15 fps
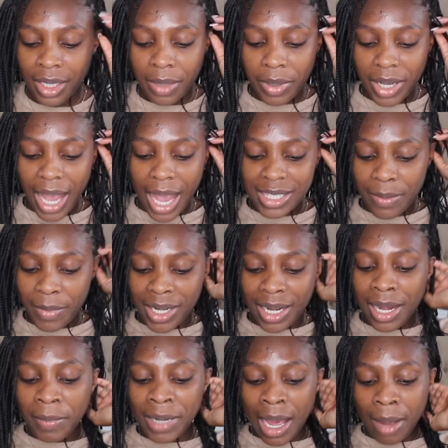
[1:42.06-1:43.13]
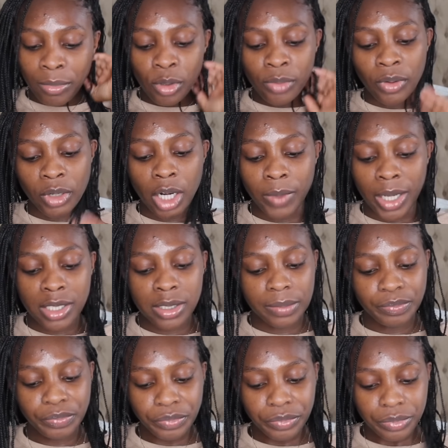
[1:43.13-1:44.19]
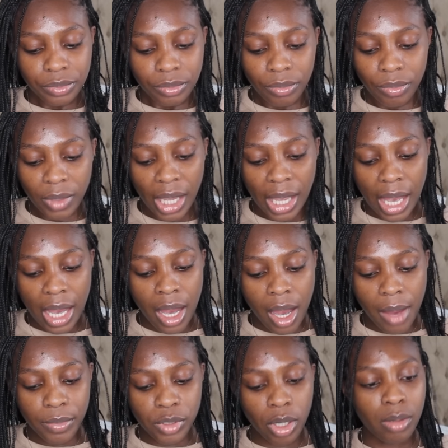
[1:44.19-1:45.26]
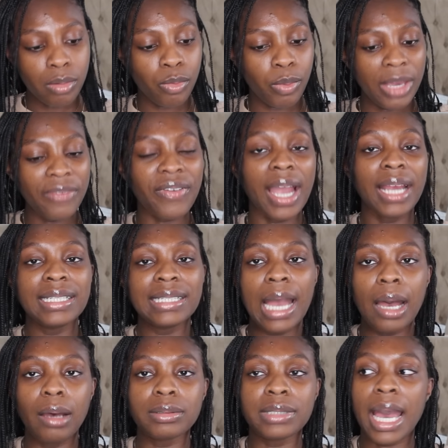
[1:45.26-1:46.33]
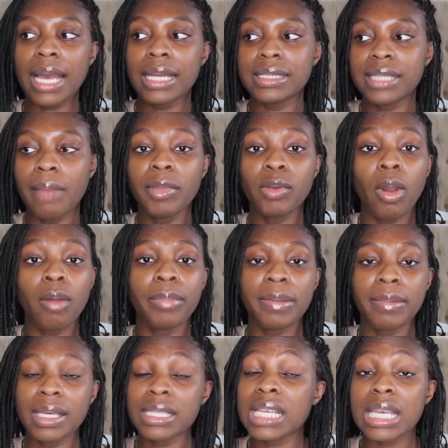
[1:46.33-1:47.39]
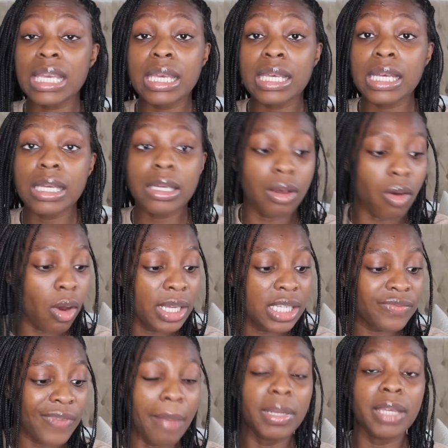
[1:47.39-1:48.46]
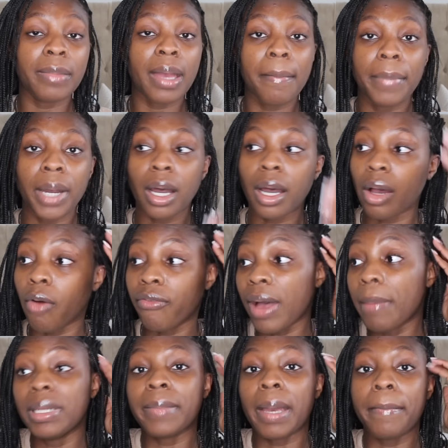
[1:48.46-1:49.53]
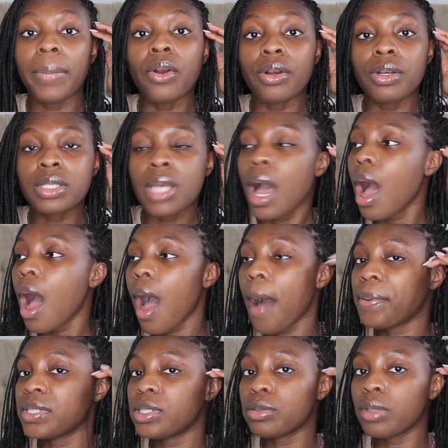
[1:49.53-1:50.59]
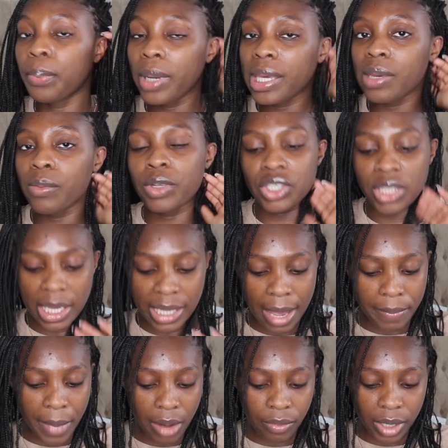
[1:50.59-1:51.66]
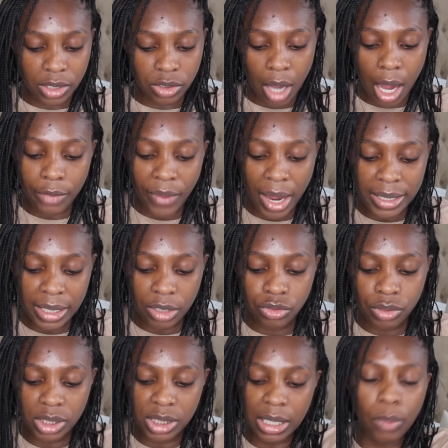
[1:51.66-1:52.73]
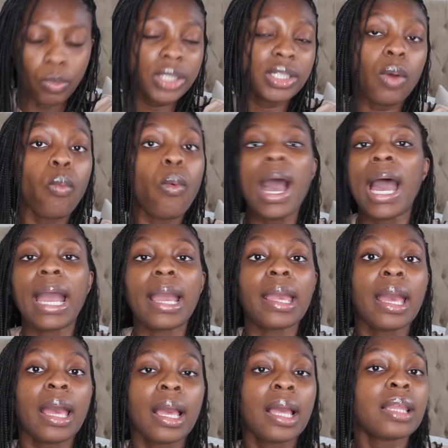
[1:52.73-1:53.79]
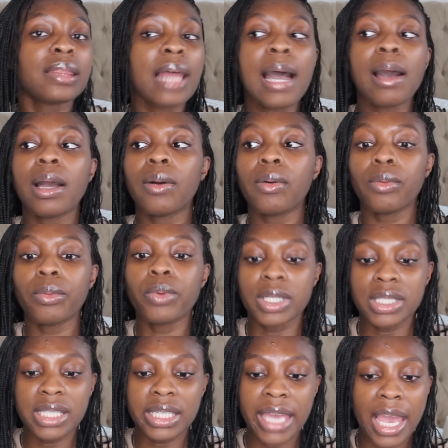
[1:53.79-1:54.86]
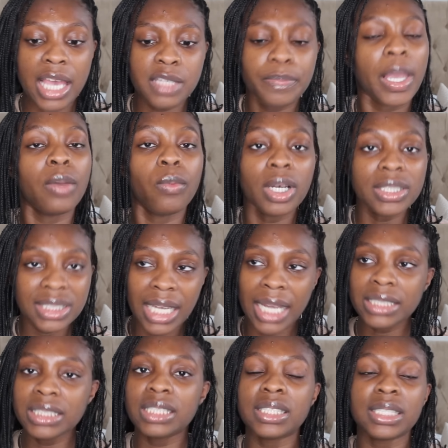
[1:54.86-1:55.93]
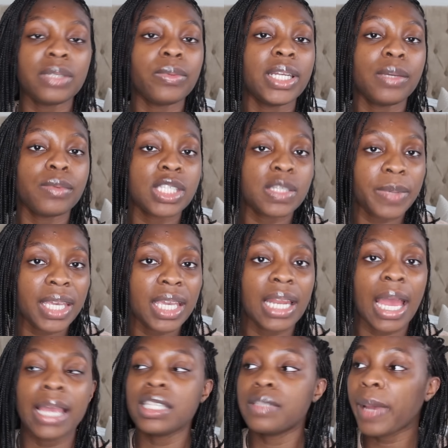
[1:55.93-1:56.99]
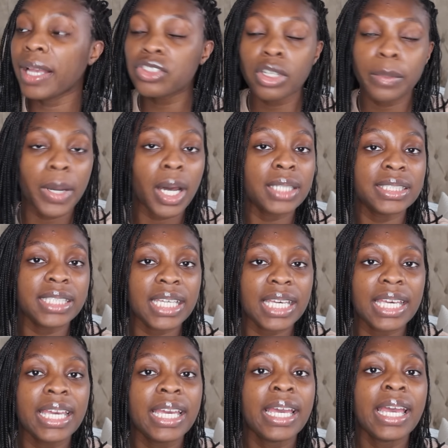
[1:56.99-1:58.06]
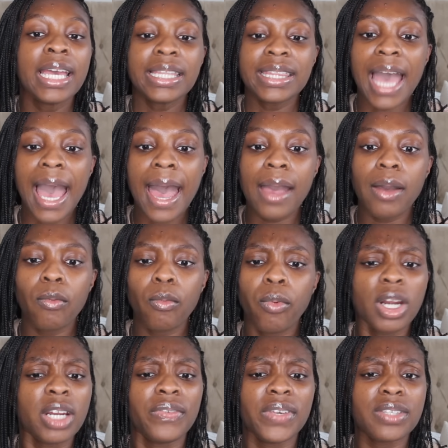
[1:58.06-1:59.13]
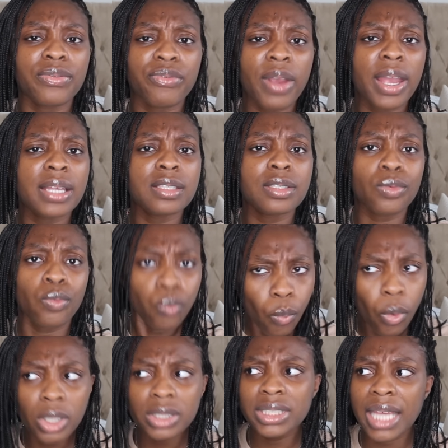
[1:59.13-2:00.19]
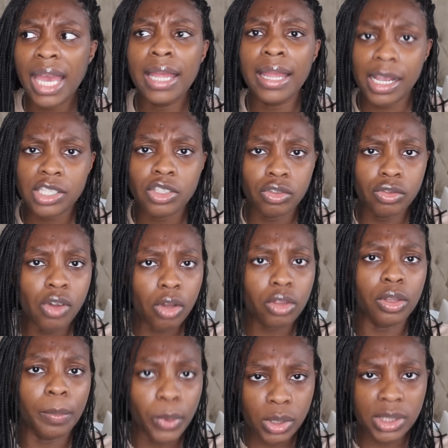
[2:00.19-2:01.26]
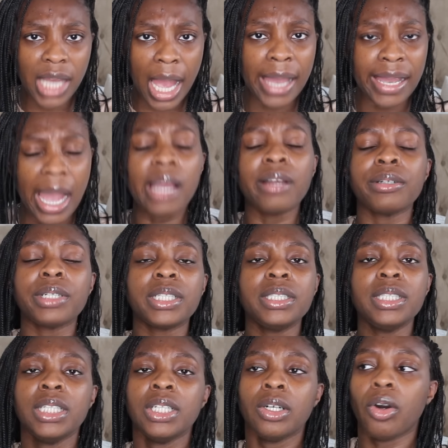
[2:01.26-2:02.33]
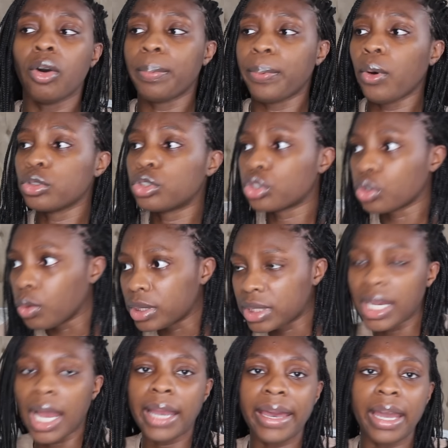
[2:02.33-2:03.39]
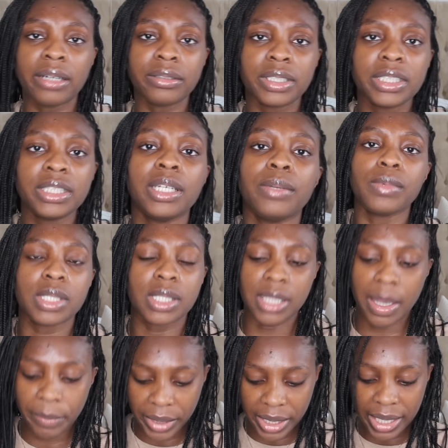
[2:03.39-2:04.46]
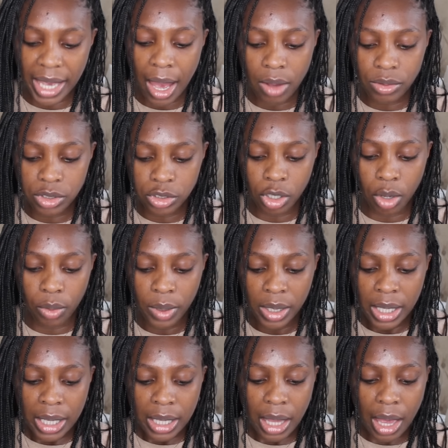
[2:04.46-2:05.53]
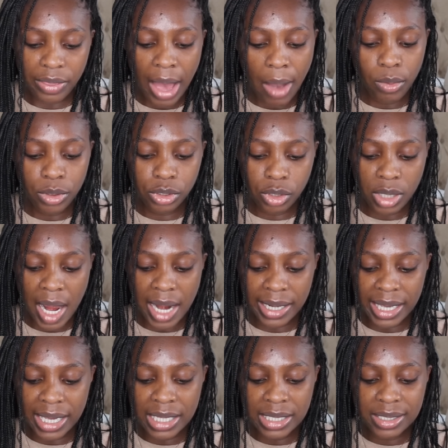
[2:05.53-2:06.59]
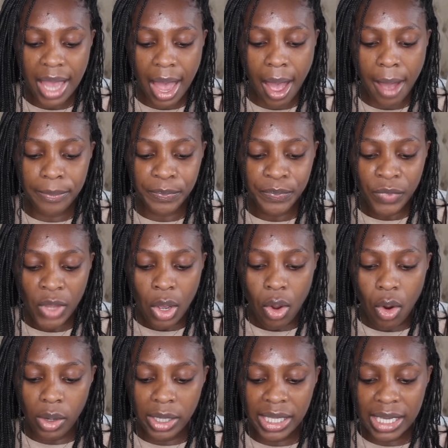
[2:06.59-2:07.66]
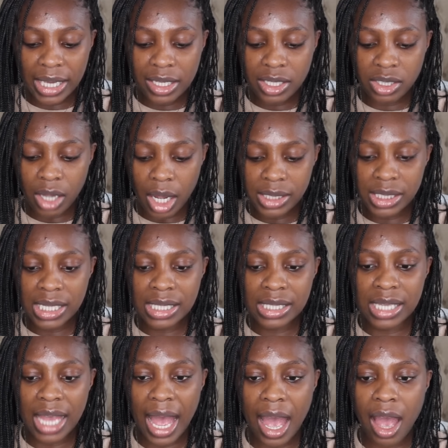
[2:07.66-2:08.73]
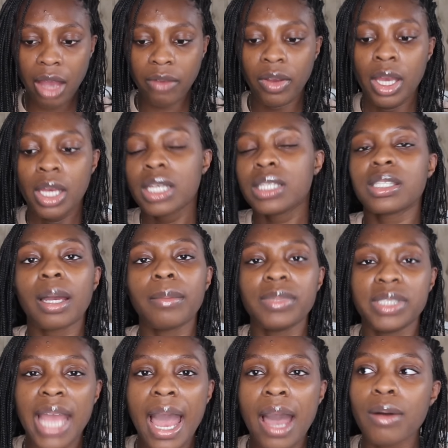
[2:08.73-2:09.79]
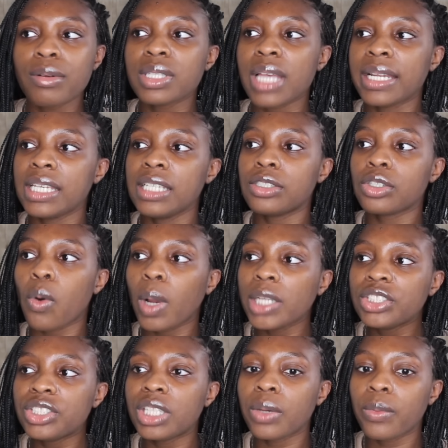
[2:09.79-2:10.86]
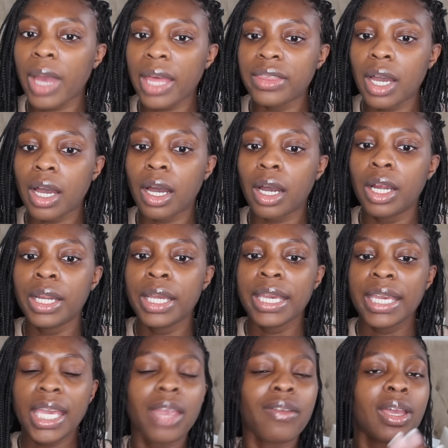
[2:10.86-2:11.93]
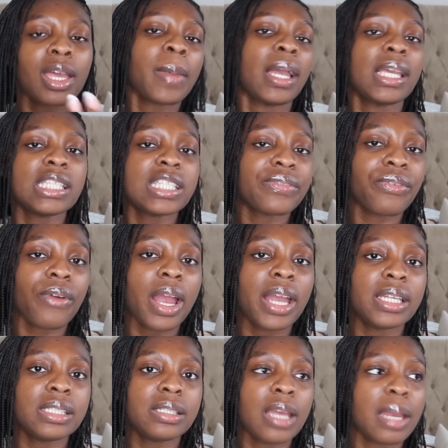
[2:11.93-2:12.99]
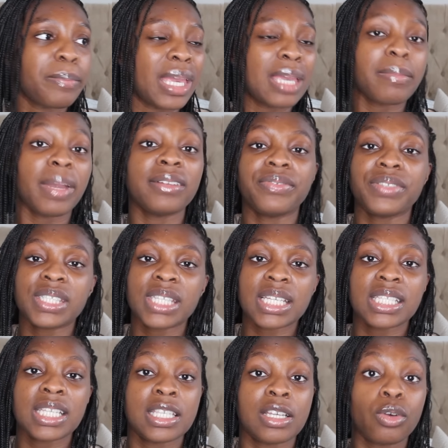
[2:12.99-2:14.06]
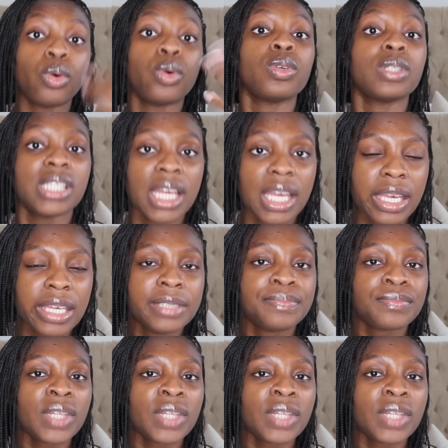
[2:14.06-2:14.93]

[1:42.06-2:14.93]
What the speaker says: But guys, let me now move on. Anyways, so we find out that Demi won't be meeting Ollie's family member or family members up until the point in which they get married. So I find it interesting. I wonder why that was the case, but it was nice to see when he was speaking at his bachelor party that one of his friends was there. That's not the pod guy Aaron or pod squad guy Aaron, was somebody else, so that was good at least. Ollie is starting to have some doubts, and he's questioning whether hearing about his friend being married for 6 years and courting